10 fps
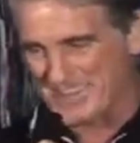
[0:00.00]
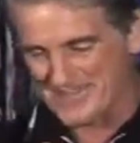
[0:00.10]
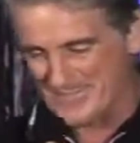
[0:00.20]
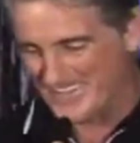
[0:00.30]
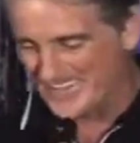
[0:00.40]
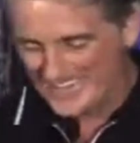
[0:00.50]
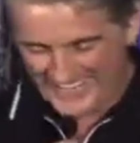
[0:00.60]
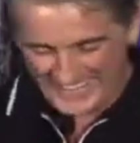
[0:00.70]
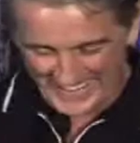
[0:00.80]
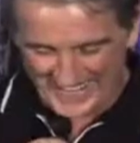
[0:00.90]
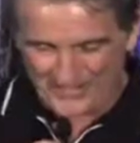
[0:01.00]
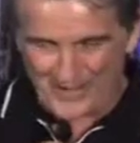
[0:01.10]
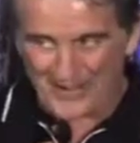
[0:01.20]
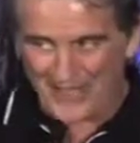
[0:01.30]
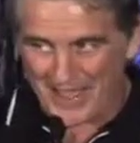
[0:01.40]
with him in
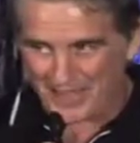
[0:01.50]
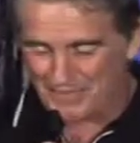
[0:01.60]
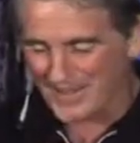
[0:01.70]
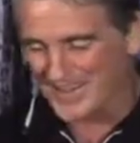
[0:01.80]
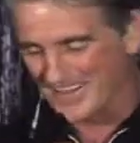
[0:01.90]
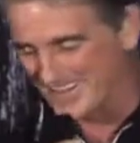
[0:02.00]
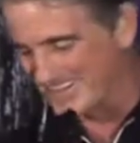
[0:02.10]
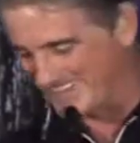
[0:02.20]
front of anybody.